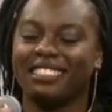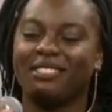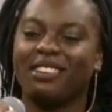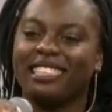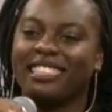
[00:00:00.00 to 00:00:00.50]

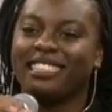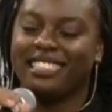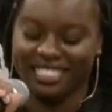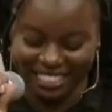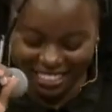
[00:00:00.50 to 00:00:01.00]
What is
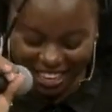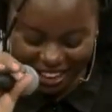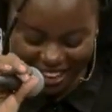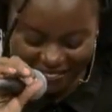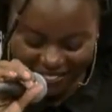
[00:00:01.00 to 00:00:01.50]

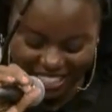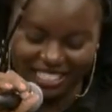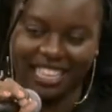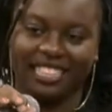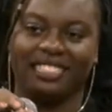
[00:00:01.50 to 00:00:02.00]
digital
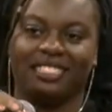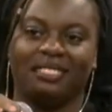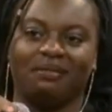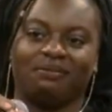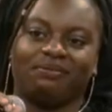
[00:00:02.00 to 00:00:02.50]

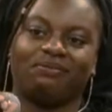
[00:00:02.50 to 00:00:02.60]
evangelism?